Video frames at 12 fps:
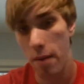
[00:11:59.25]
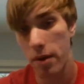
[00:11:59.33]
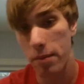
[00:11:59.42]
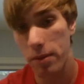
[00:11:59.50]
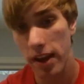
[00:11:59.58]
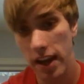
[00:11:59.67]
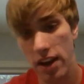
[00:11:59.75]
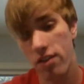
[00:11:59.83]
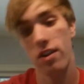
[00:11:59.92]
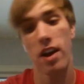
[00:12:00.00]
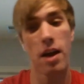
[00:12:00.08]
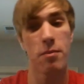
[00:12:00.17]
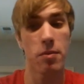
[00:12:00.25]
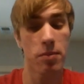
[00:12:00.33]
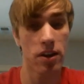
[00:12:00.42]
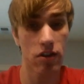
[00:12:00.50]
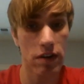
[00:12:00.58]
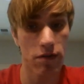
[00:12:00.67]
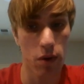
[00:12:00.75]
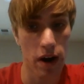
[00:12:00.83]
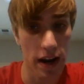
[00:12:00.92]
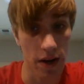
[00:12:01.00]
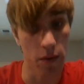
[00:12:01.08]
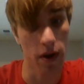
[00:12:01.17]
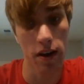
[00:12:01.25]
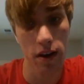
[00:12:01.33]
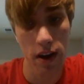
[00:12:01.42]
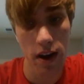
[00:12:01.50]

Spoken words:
I'm gonna play g4 anyway.